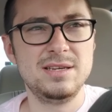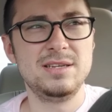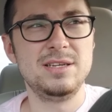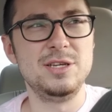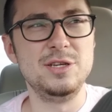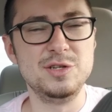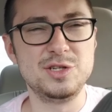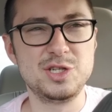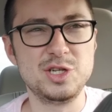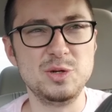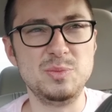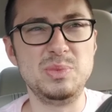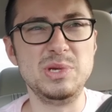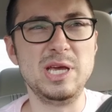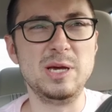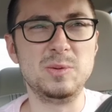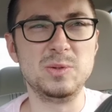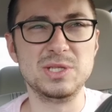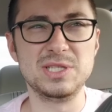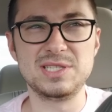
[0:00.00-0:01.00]
You should be
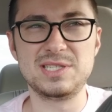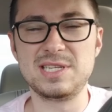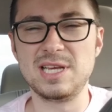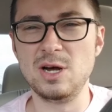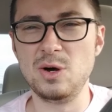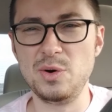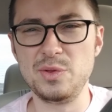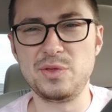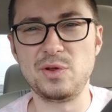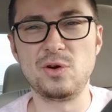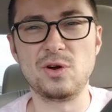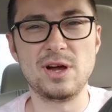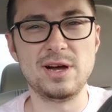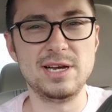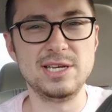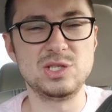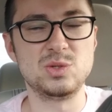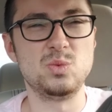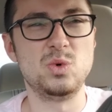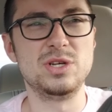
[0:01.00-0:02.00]
able to tell with your
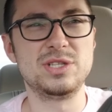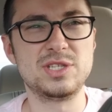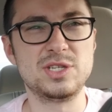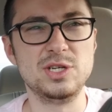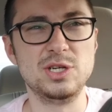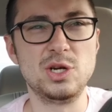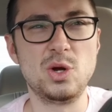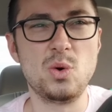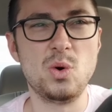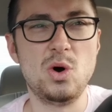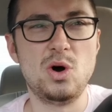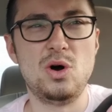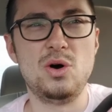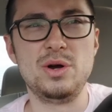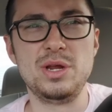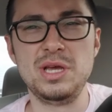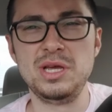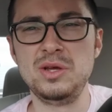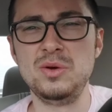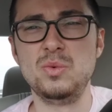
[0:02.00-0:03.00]
eyes what's good
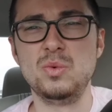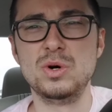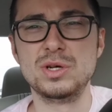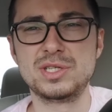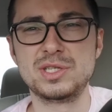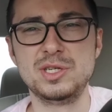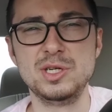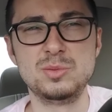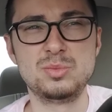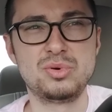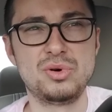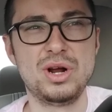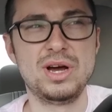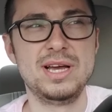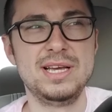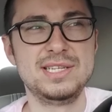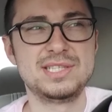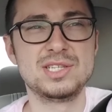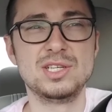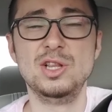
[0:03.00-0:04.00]
quality, what's good
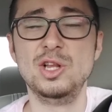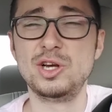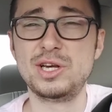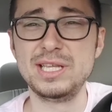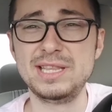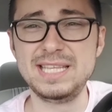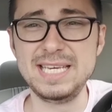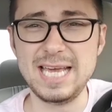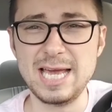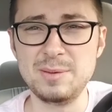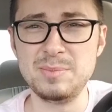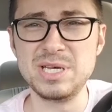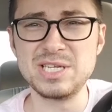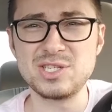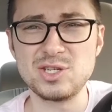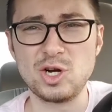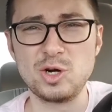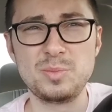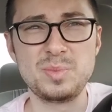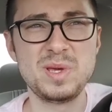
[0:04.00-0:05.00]
price. Look at the
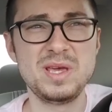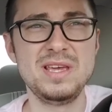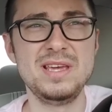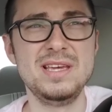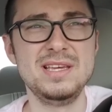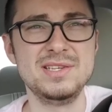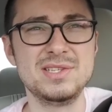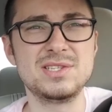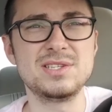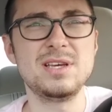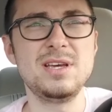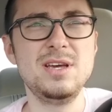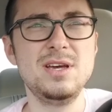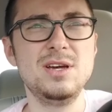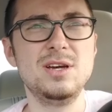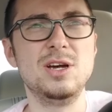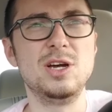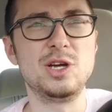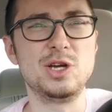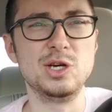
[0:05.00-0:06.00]

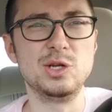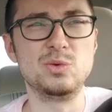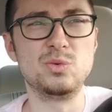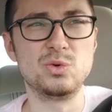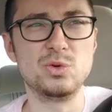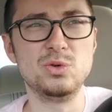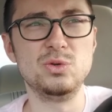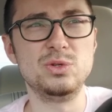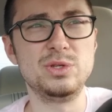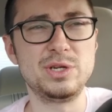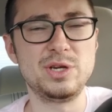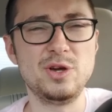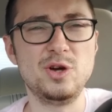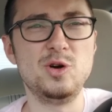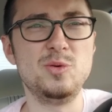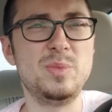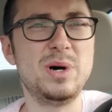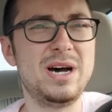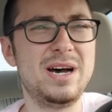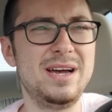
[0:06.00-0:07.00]
MSRPs. A good rule to go
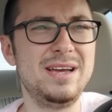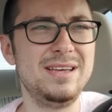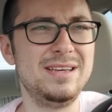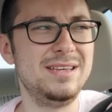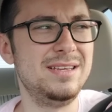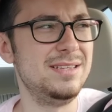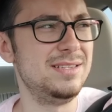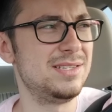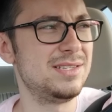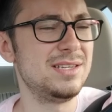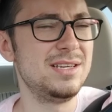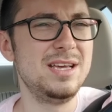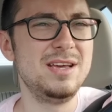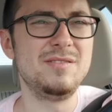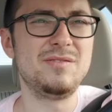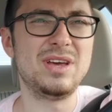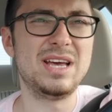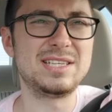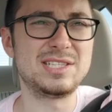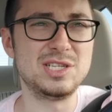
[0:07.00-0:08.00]
by is, if
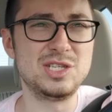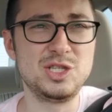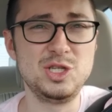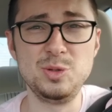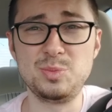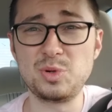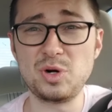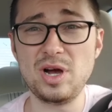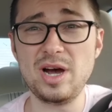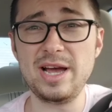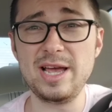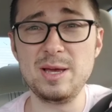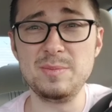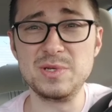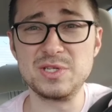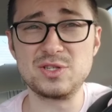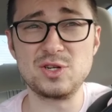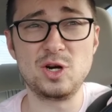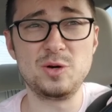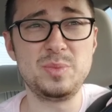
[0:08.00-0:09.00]
it has a super high
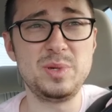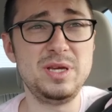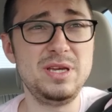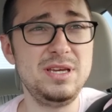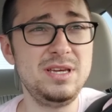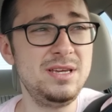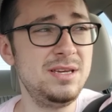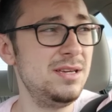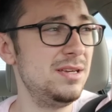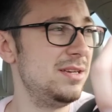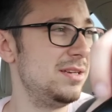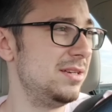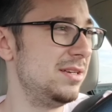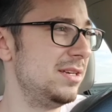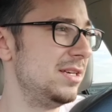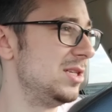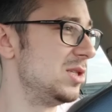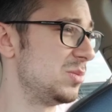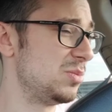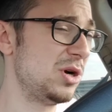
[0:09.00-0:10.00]

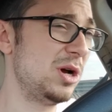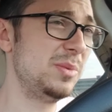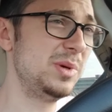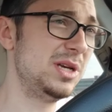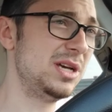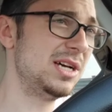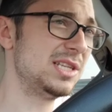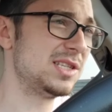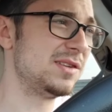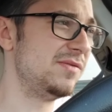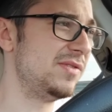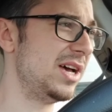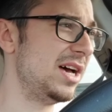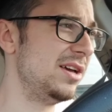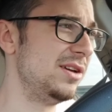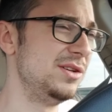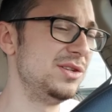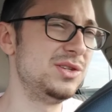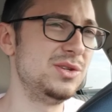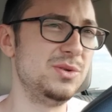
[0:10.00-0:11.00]
MSRP, it's probably got some
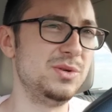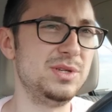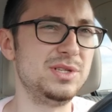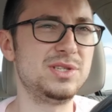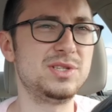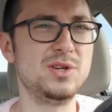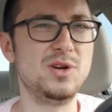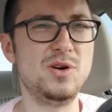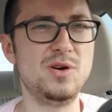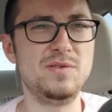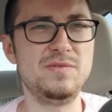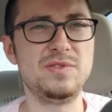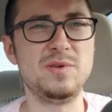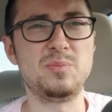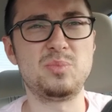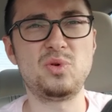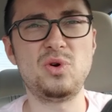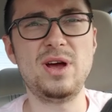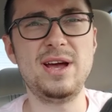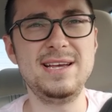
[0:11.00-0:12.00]
value to it. So if the
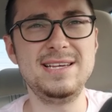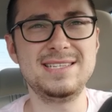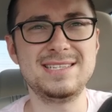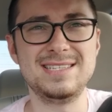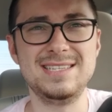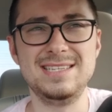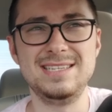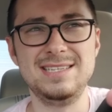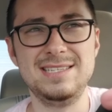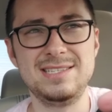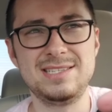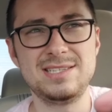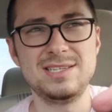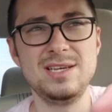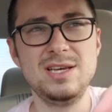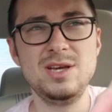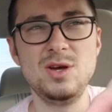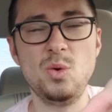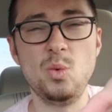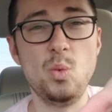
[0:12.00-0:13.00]
price is
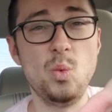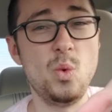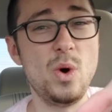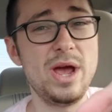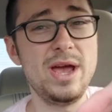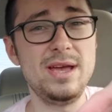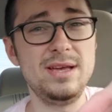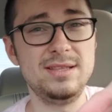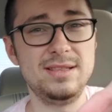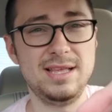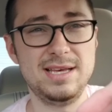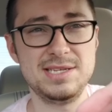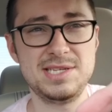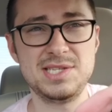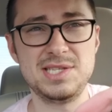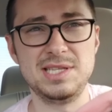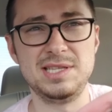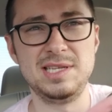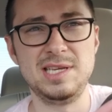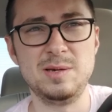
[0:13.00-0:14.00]
way less
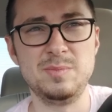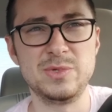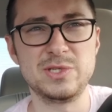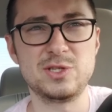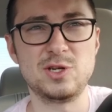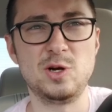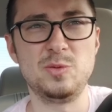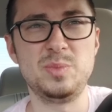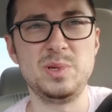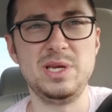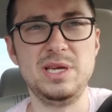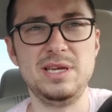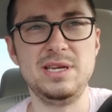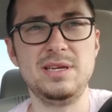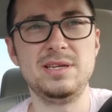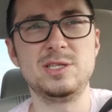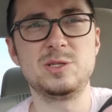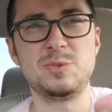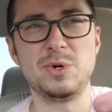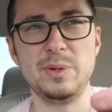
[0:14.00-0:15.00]
than the MSRP,
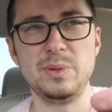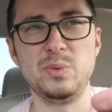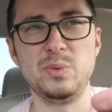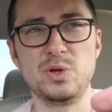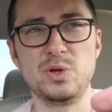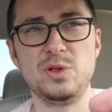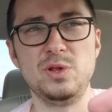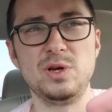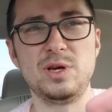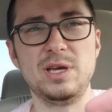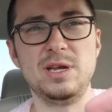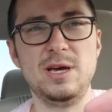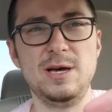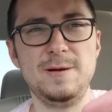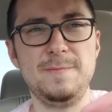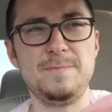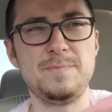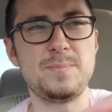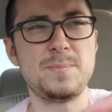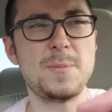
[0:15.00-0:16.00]
it's probably looking up.
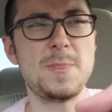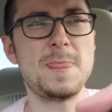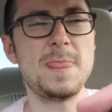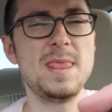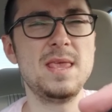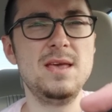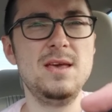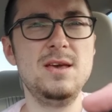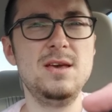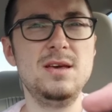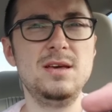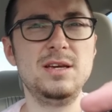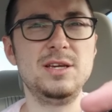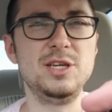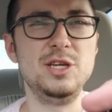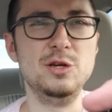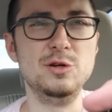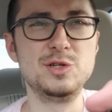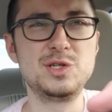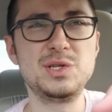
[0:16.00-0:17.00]

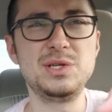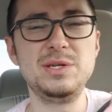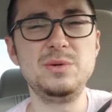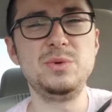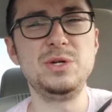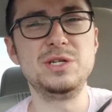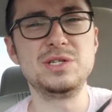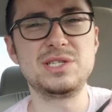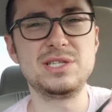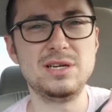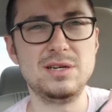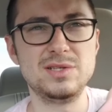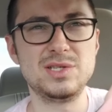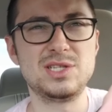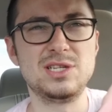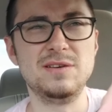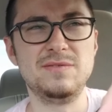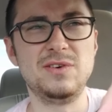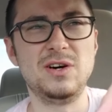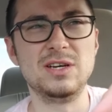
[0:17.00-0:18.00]
Usually when you're selling
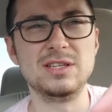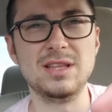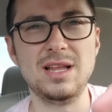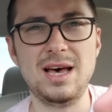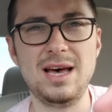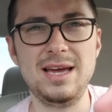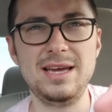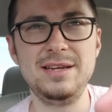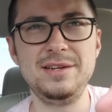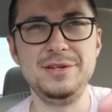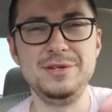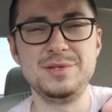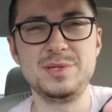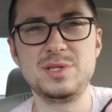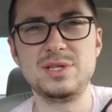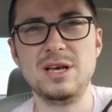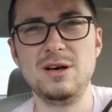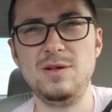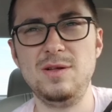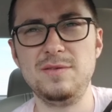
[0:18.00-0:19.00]
stuff online, you
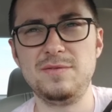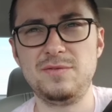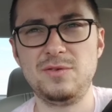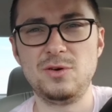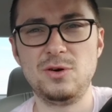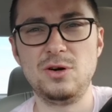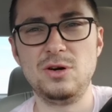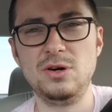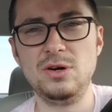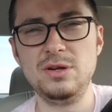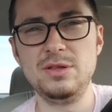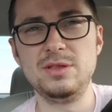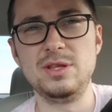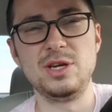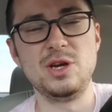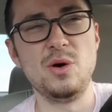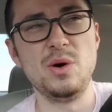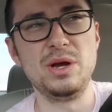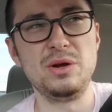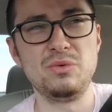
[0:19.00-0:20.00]
sell it for, the
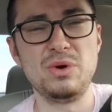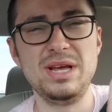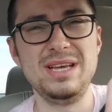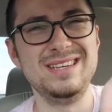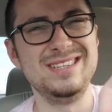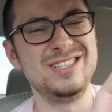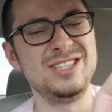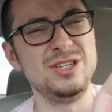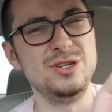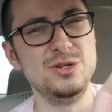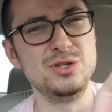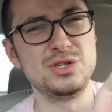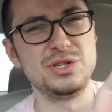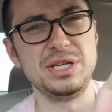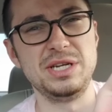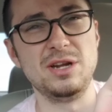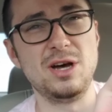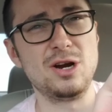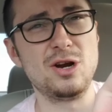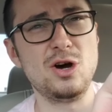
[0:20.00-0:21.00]
going rate is usually,
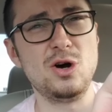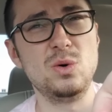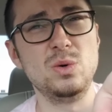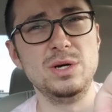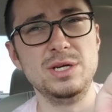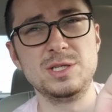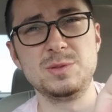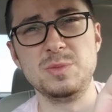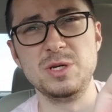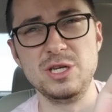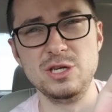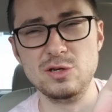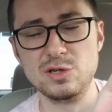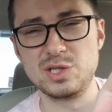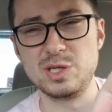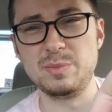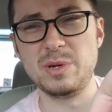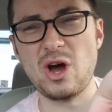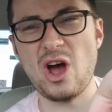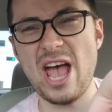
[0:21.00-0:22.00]
not always, but
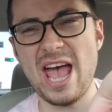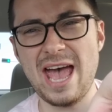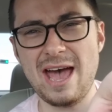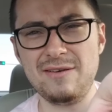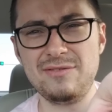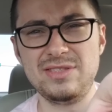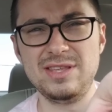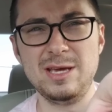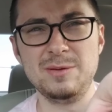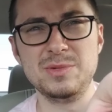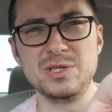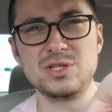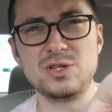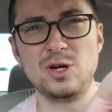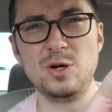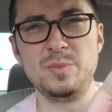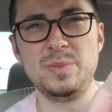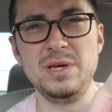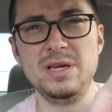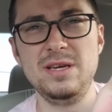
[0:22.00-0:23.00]
usually about half the
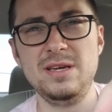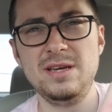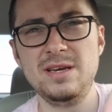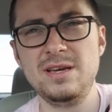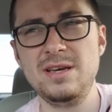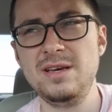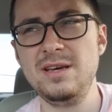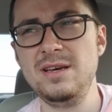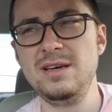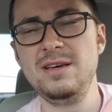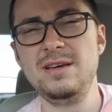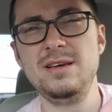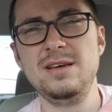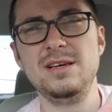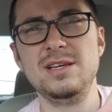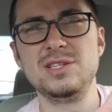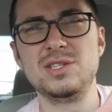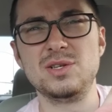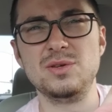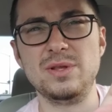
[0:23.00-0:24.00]

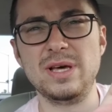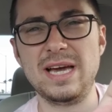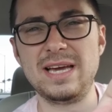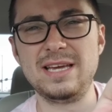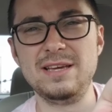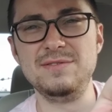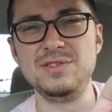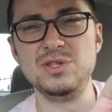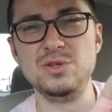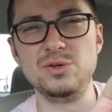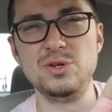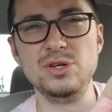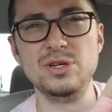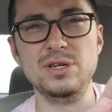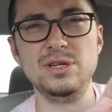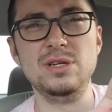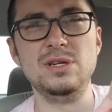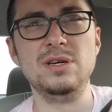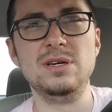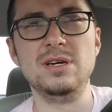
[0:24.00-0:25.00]
MSRP. So that gives you
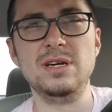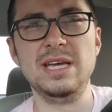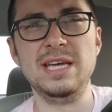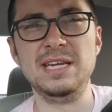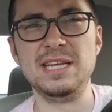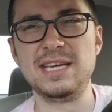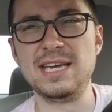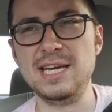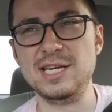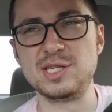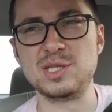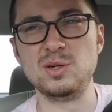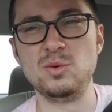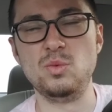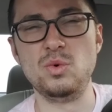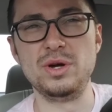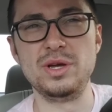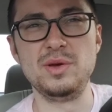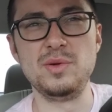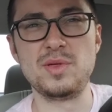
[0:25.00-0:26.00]
good indication of
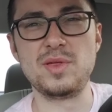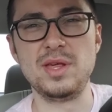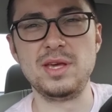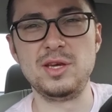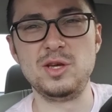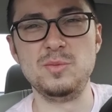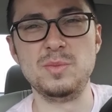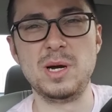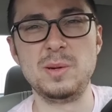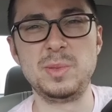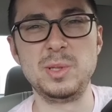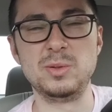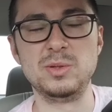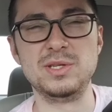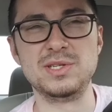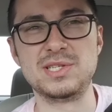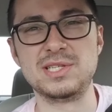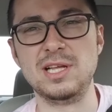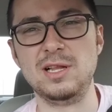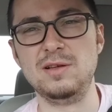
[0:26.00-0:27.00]
what you think you might be able to
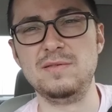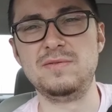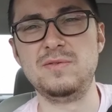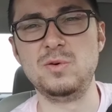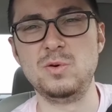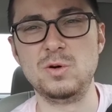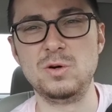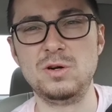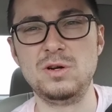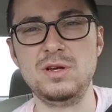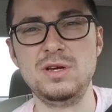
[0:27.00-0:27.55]
sell it for.